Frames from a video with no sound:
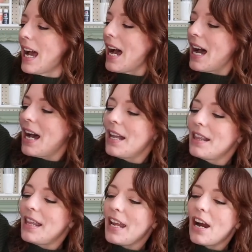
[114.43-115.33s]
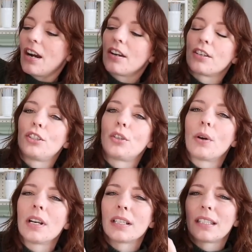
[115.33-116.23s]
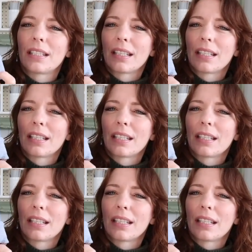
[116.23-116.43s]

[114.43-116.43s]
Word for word: Uh, they are shorts,